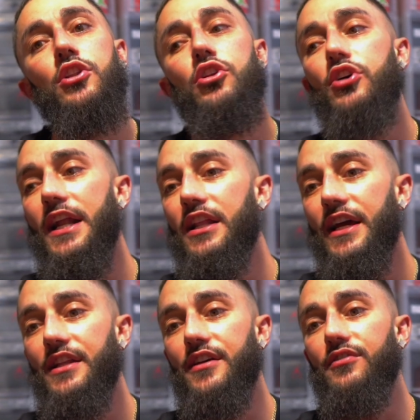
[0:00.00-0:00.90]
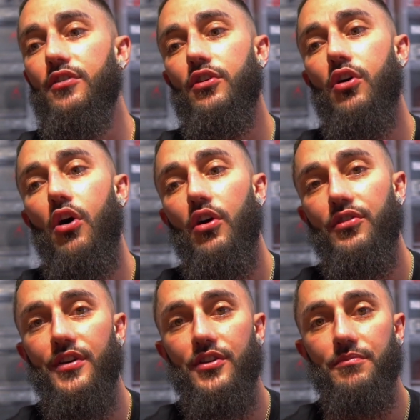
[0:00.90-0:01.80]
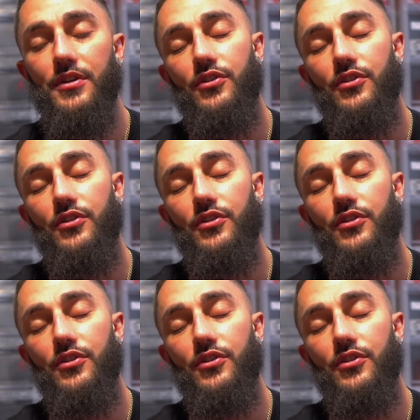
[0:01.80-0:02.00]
look at it like this: a car salesman.